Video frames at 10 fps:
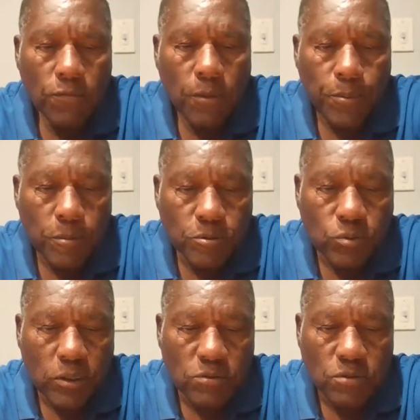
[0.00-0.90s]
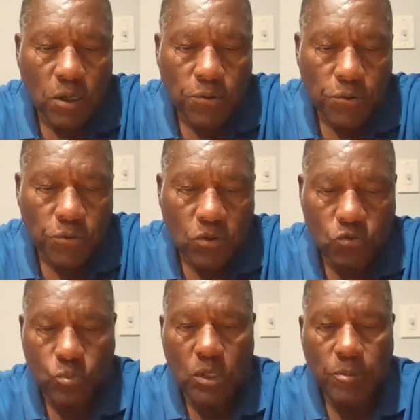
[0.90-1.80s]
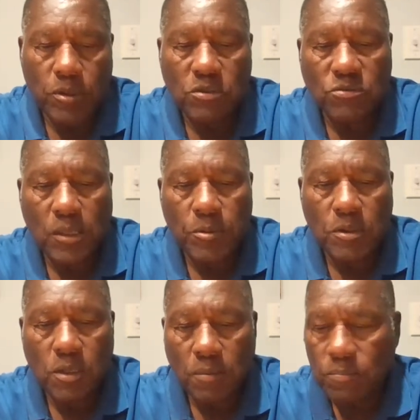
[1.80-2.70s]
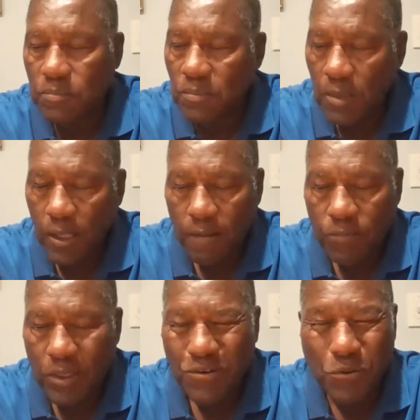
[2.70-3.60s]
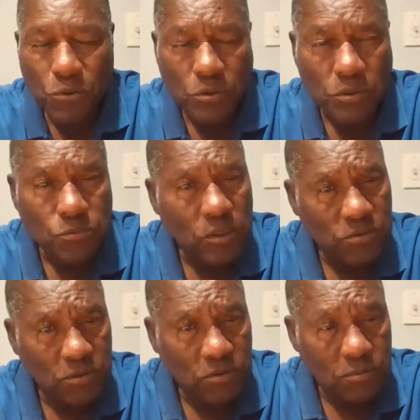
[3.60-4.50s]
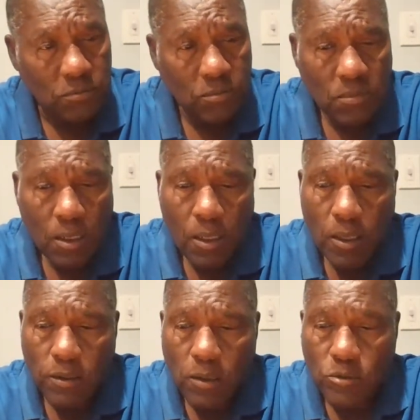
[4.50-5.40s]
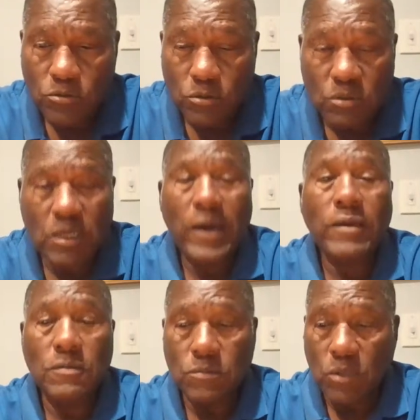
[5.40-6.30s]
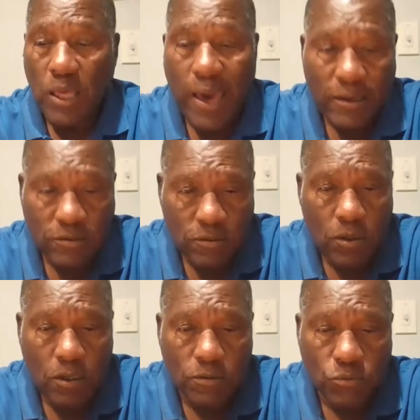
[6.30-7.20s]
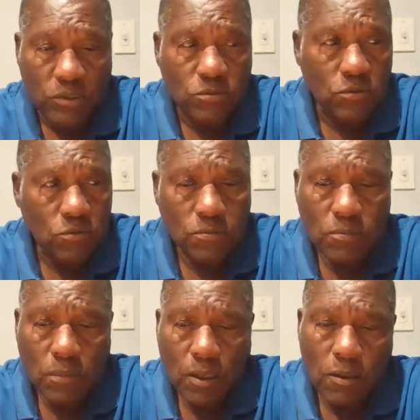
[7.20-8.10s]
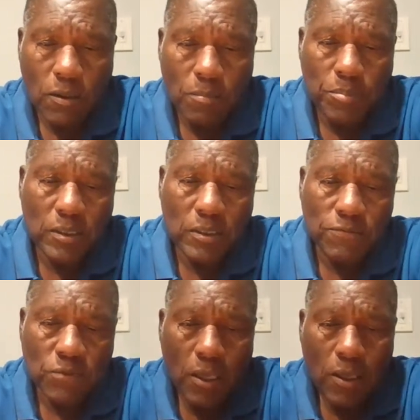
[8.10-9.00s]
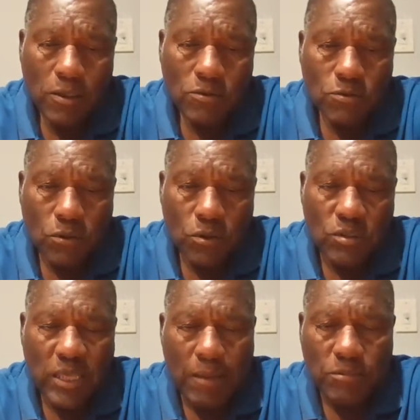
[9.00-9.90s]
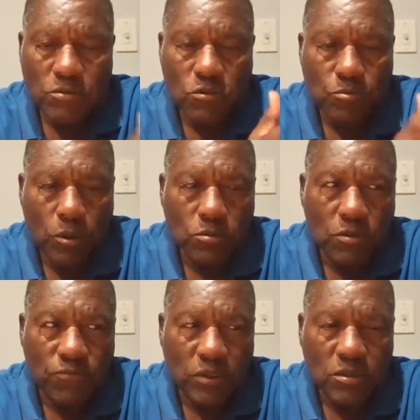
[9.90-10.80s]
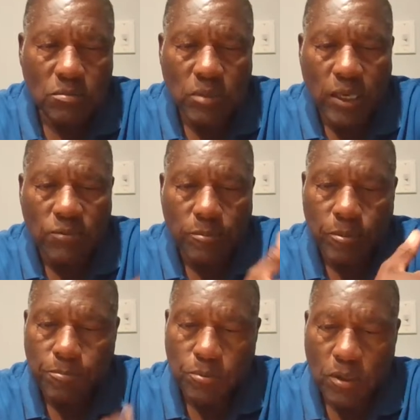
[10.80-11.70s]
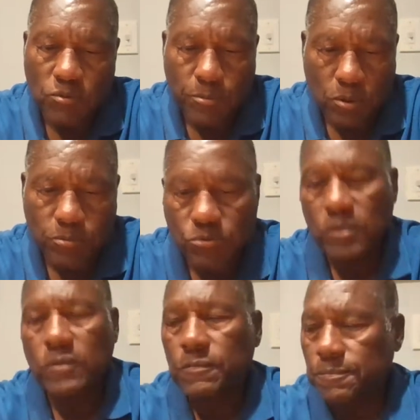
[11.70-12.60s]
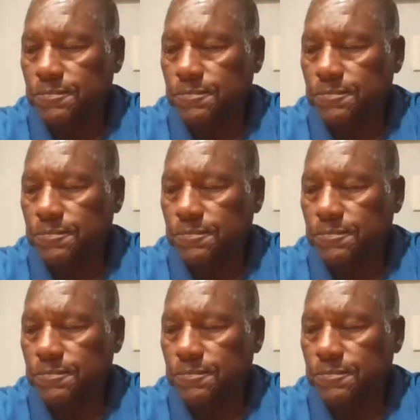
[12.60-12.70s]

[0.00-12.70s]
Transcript: The perpetrators are hurt as well because they become inured in racism and almost entitled to act on racist beliefs. So it damages both the victim and the perpetrator.